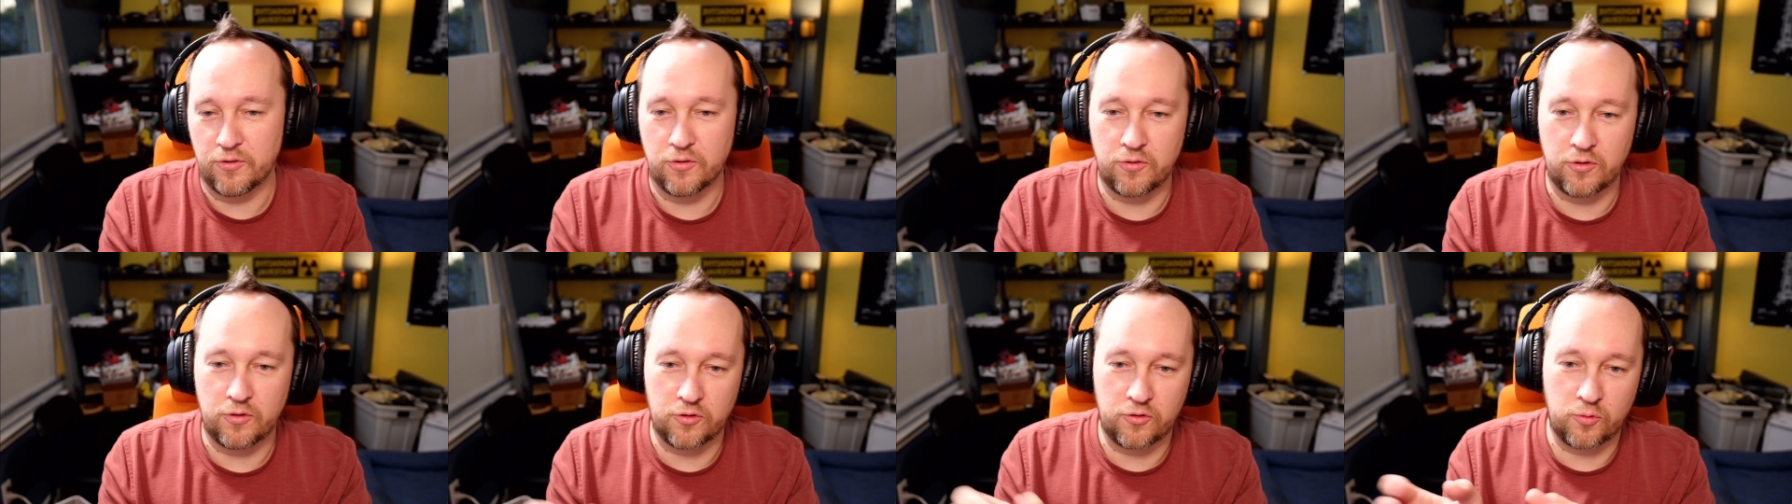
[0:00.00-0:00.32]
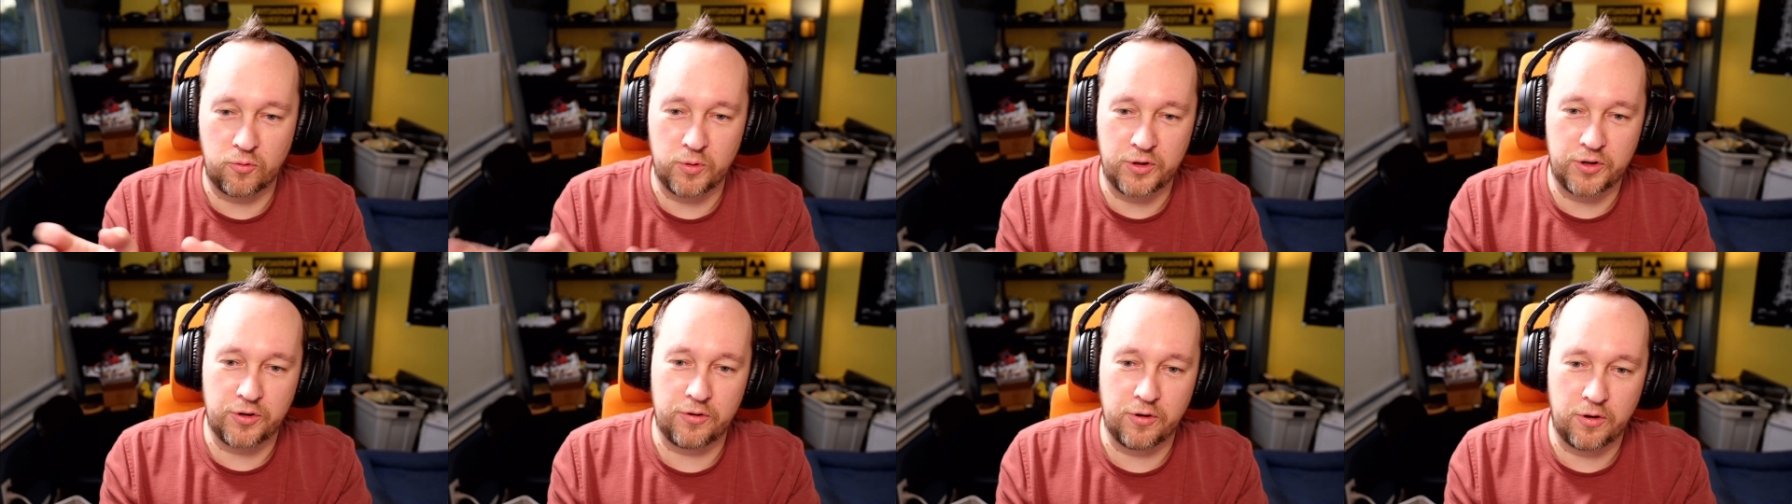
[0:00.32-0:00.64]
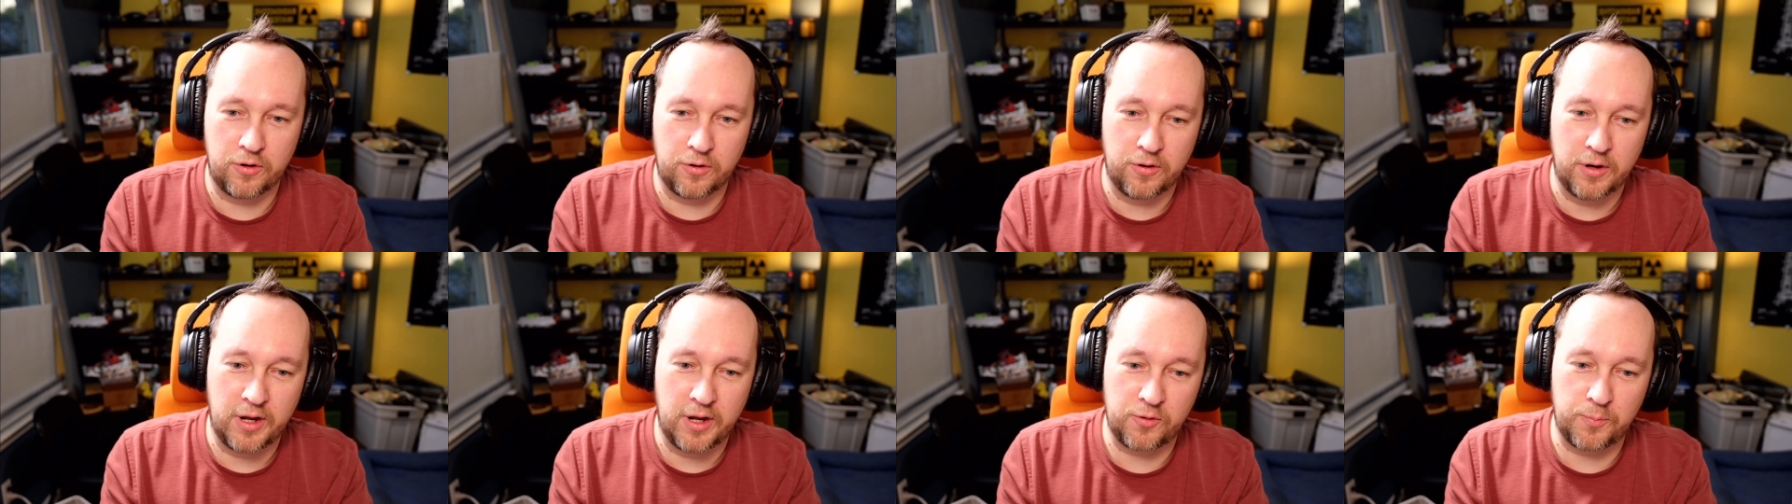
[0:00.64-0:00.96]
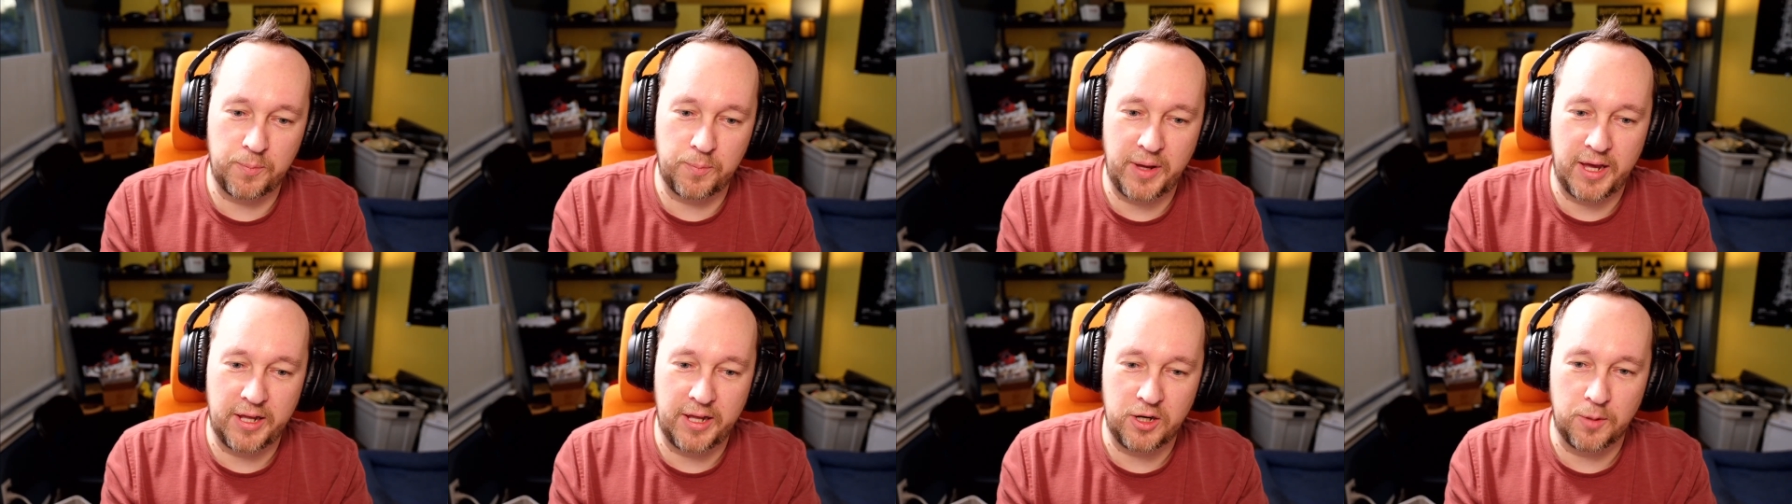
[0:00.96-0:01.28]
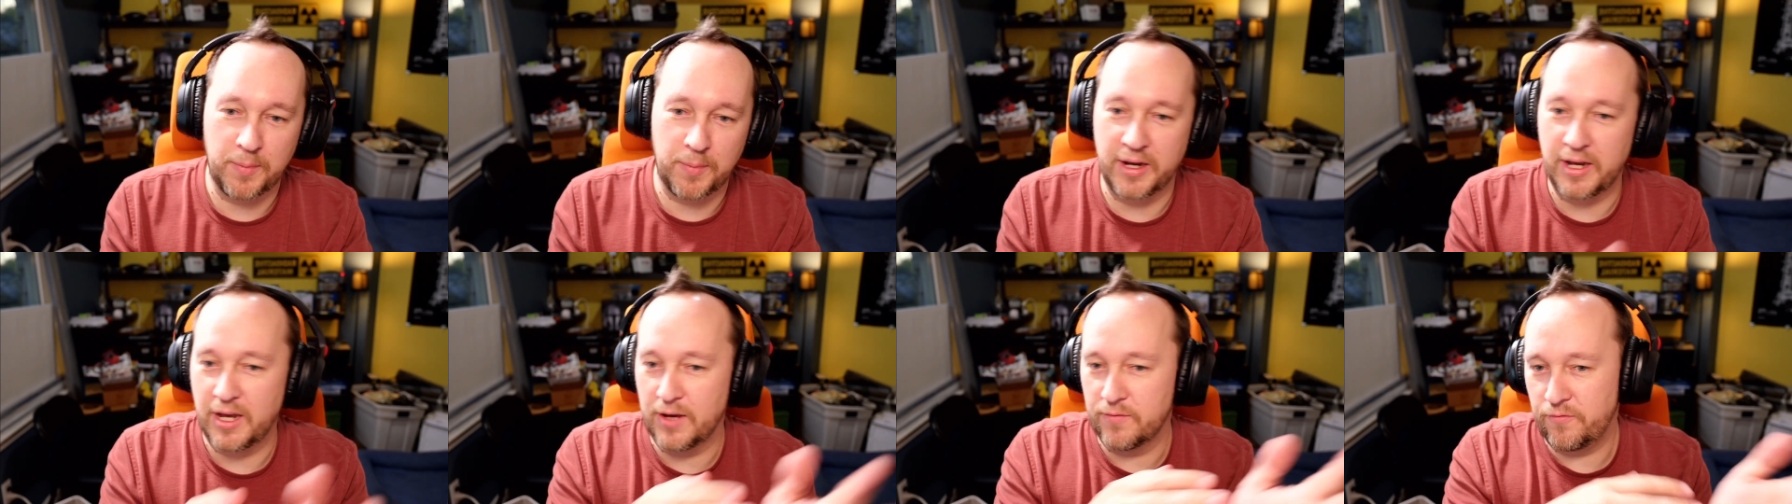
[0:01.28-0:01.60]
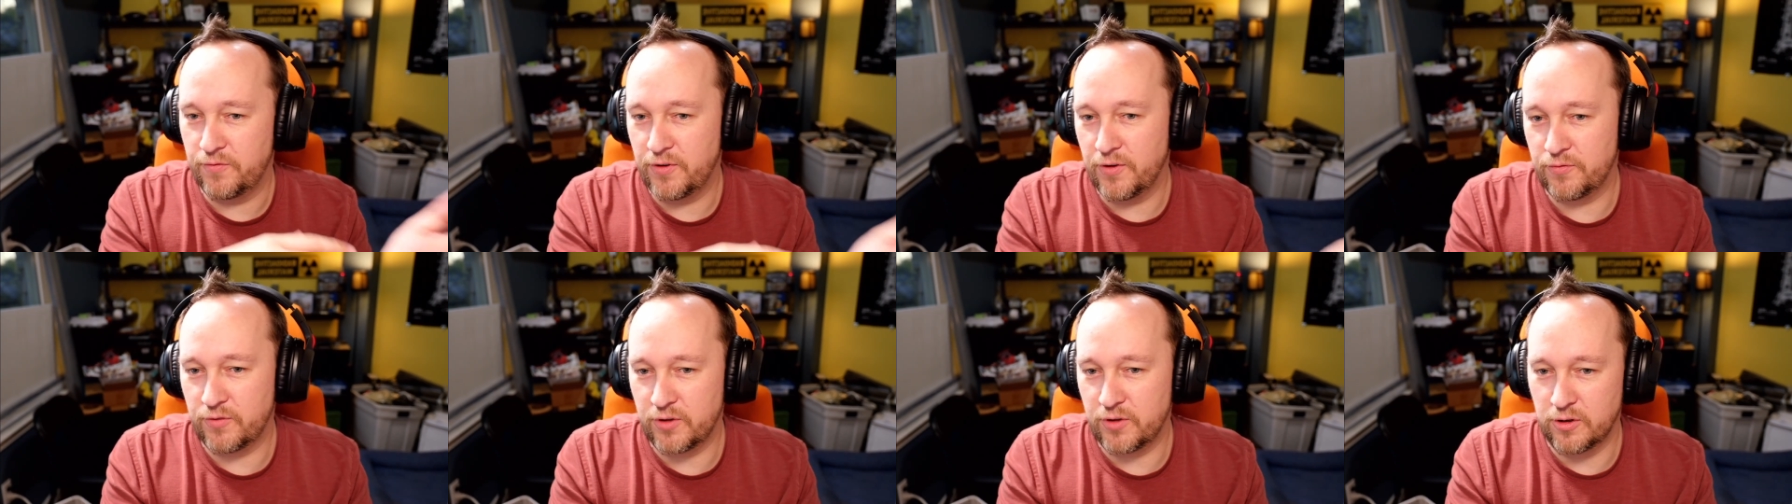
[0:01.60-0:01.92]
You switch into the next band, you might have
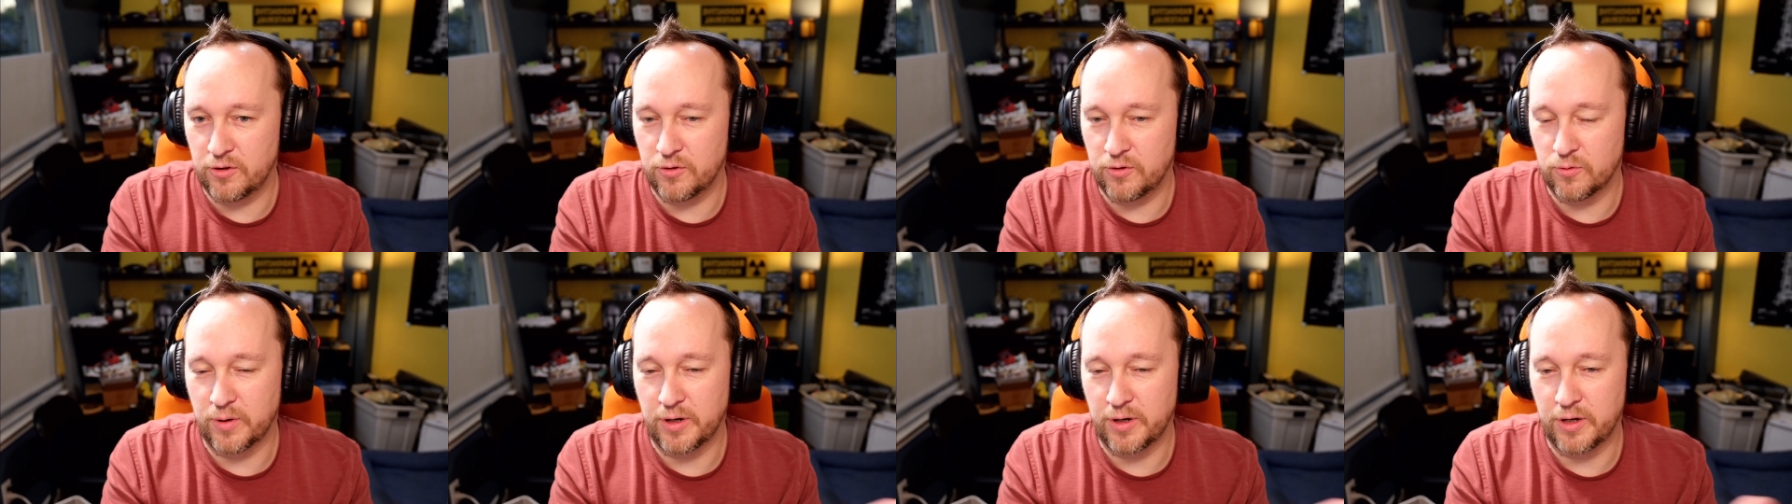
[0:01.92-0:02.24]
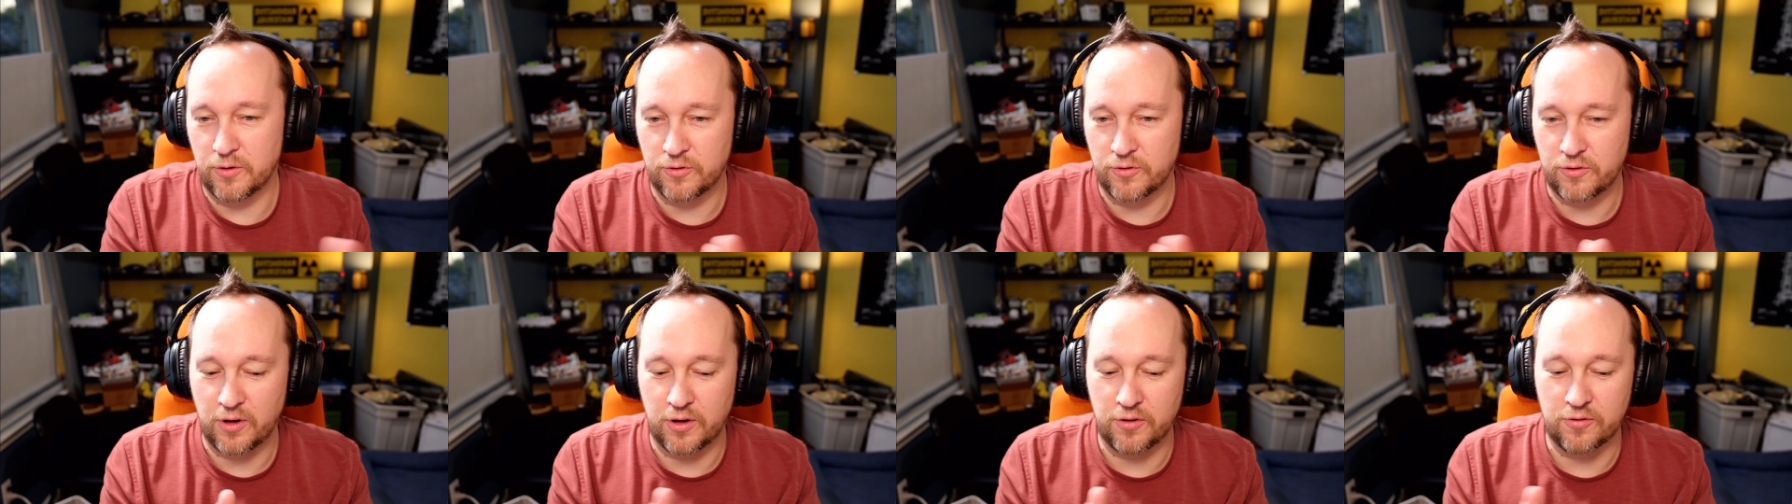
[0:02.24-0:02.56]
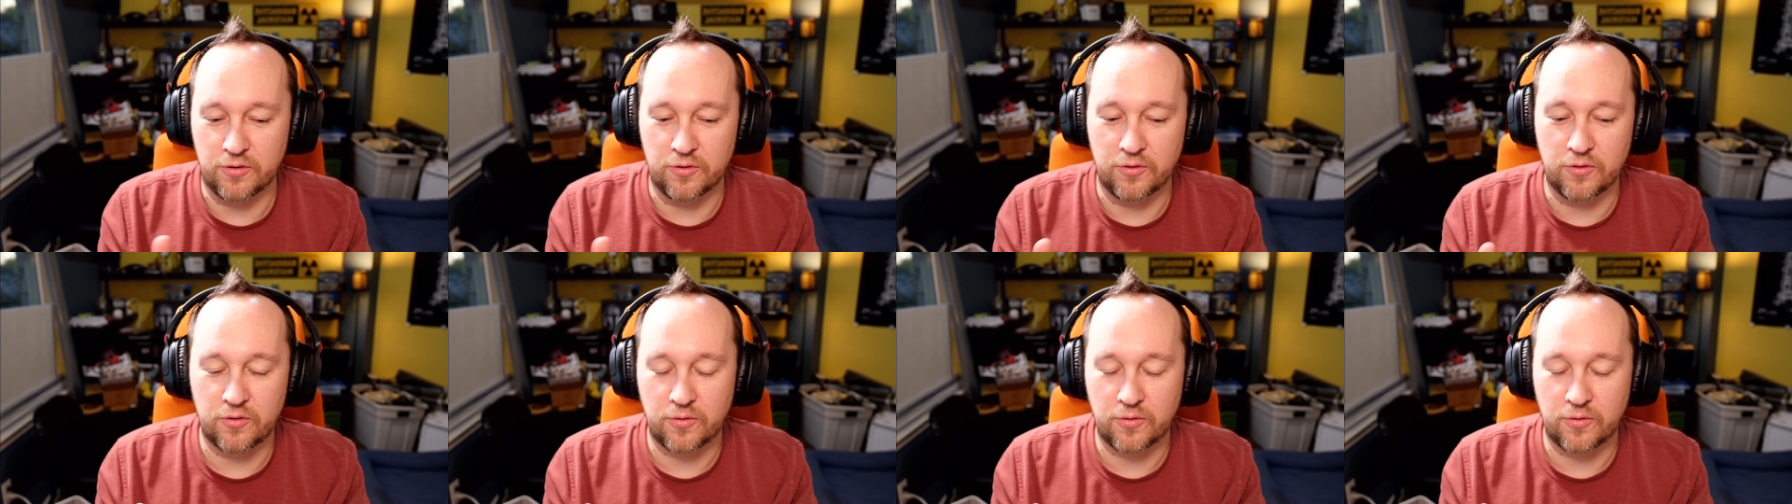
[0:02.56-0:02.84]
15 new radio stations.